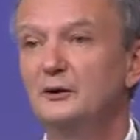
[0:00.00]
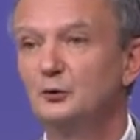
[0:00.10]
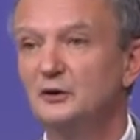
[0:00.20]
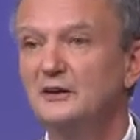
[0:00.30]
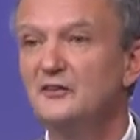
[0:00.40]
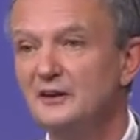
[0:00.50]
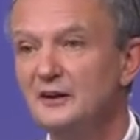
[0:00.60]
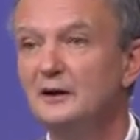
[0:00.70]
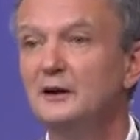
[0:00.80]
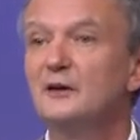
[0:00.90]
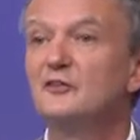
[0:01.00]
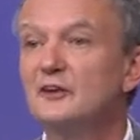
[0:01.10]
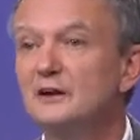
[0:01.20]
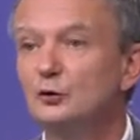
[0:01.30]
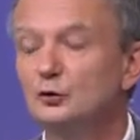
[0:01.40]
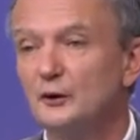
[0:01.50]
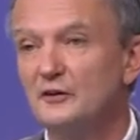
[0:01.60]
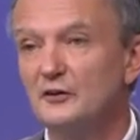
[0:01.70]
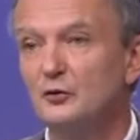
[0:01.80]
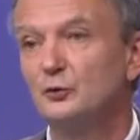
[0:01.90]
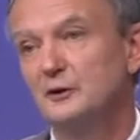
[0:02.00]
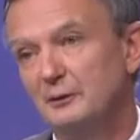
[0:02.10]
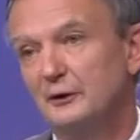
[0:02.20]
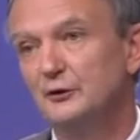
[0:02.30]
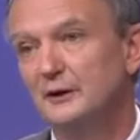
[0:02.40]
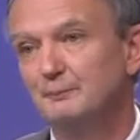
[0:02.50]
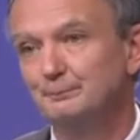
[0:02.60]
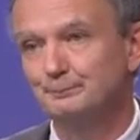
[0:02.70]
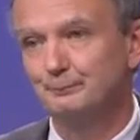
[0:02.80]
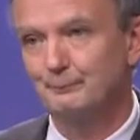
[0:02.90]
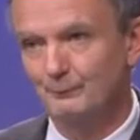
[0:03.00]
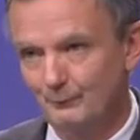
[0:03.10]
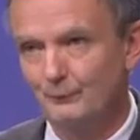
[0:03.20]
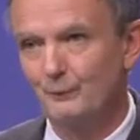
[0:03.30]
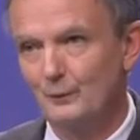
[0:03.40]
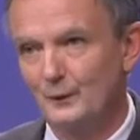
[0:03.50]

things might well be produced and yet not be able to